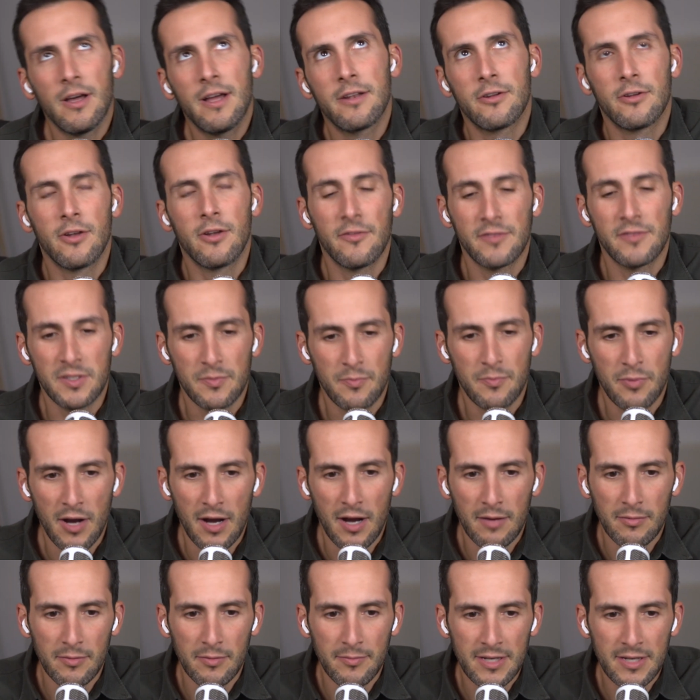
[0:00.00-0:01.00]
I don't know if it's a
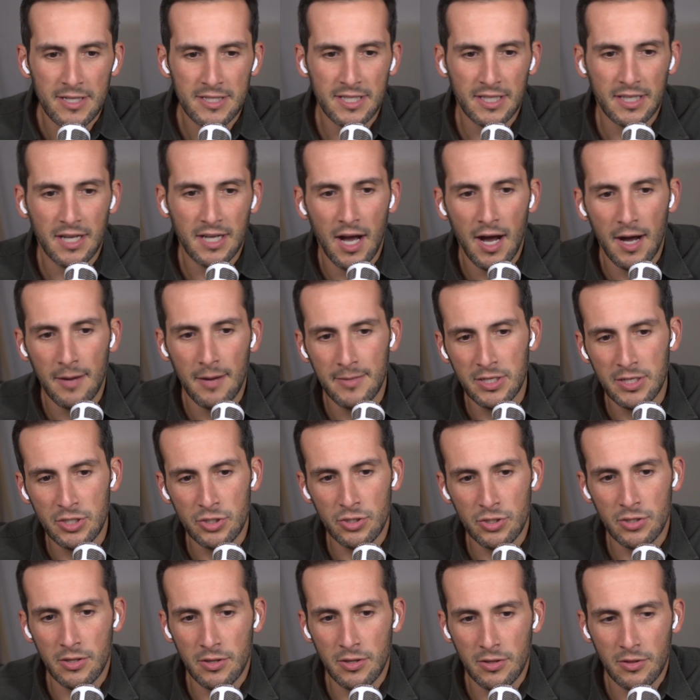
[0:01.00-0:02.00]
problem, but it's a
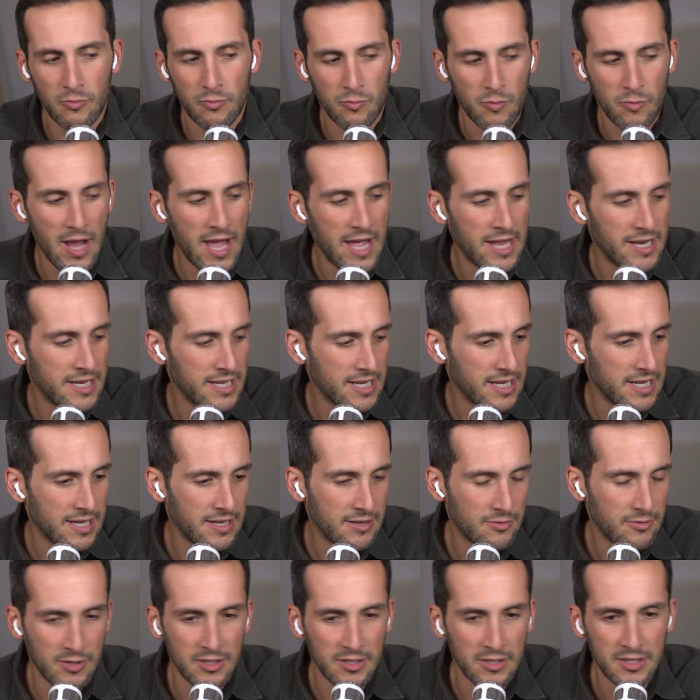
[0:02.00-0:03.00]
common thread
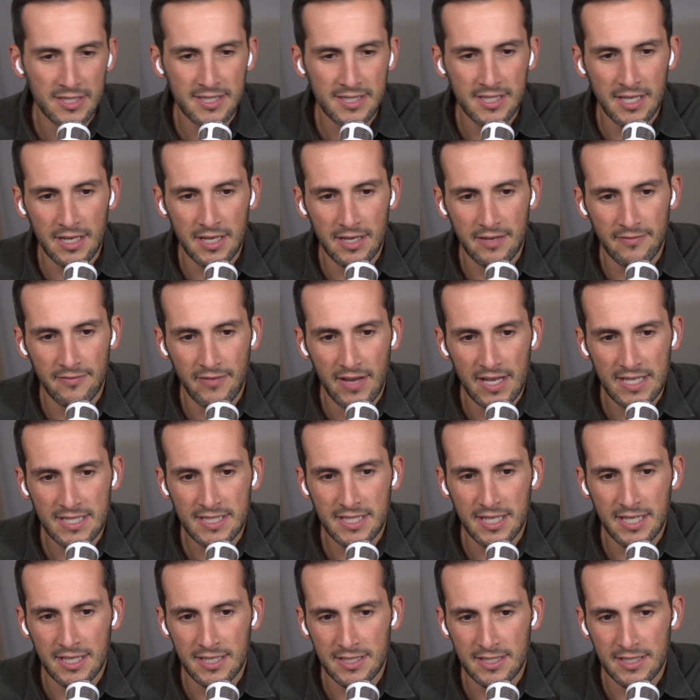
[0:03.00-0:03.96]
in real estate investing.